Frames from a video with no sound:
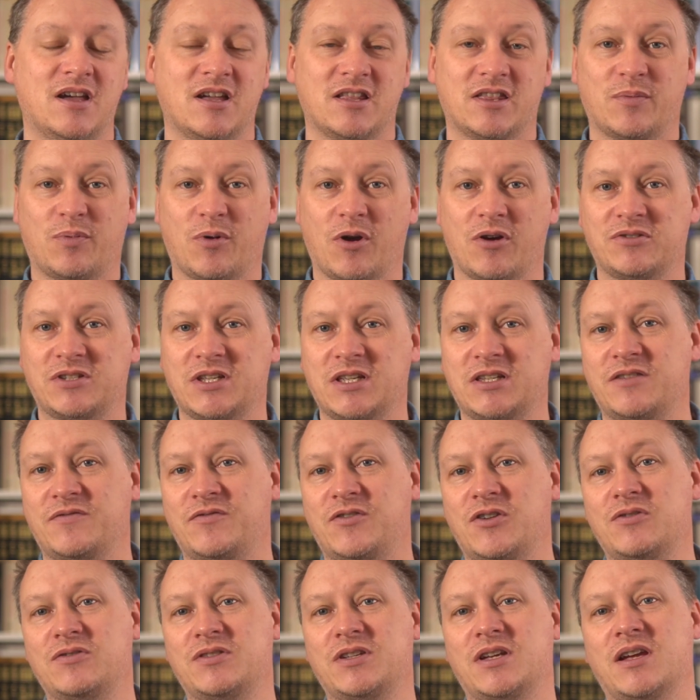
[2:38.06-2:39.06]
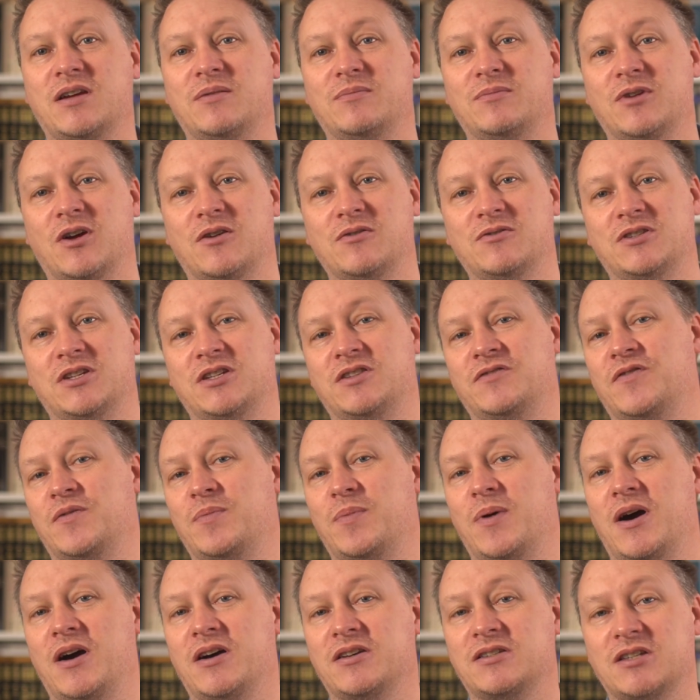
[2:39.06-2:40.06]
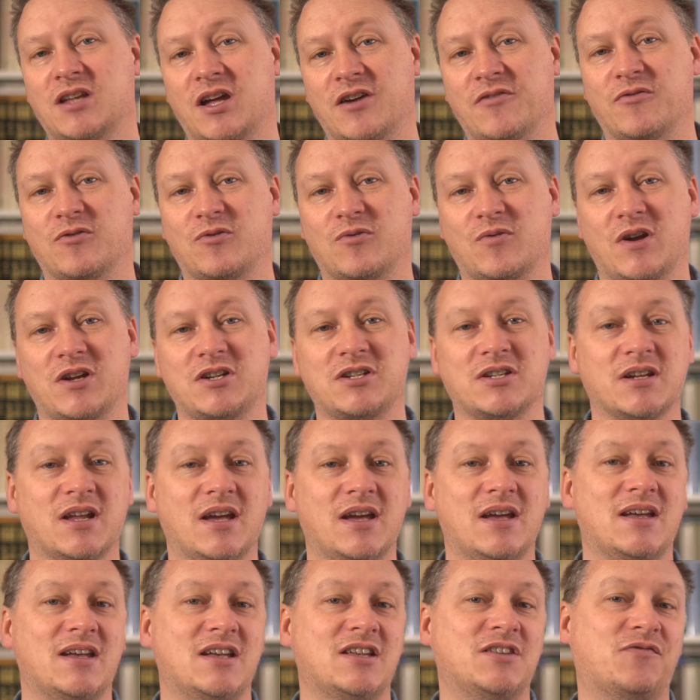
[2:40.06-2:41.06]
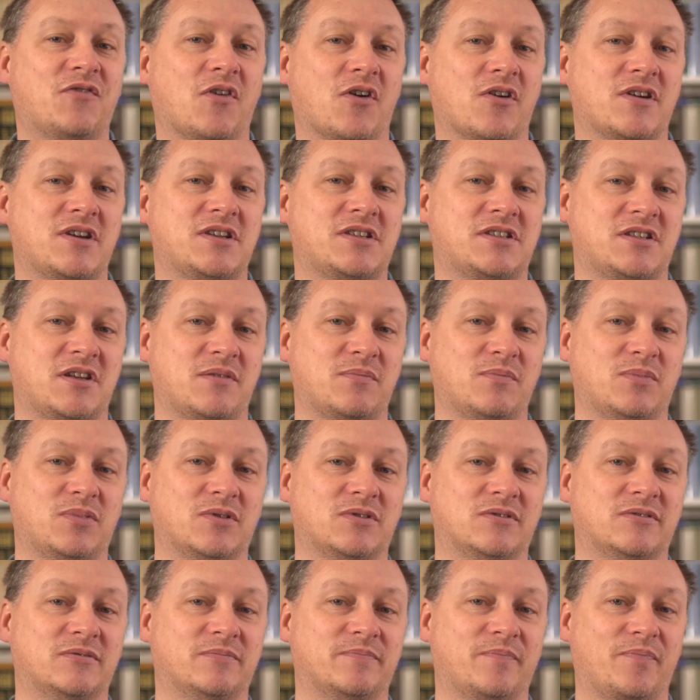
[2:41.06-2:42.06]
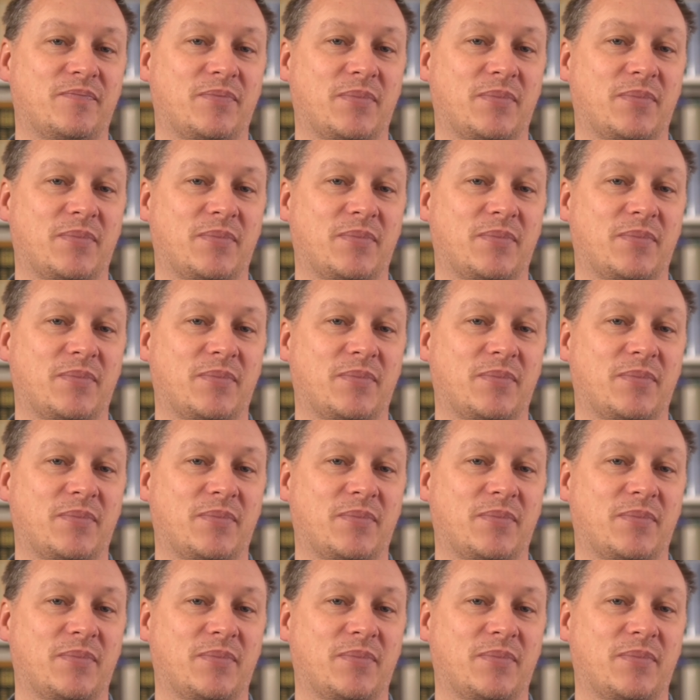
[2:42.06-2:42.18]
The process of using hypnosis for past life regression is very simple.